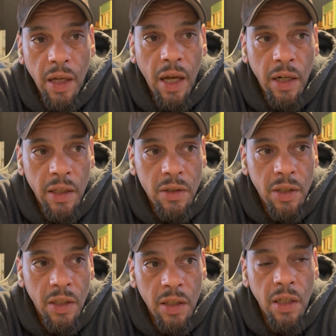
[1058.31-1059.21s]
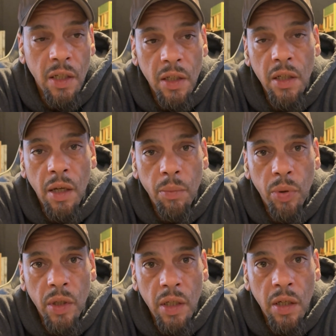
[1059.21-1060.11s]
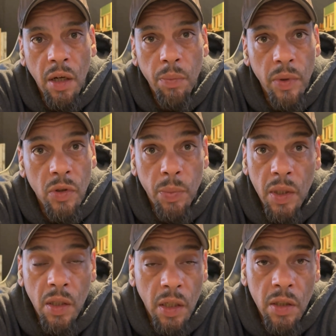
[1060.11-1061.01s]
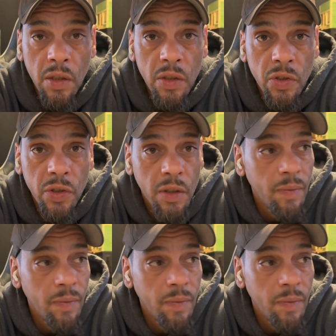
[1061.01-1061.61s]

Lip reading: it and putting it up and speaking in English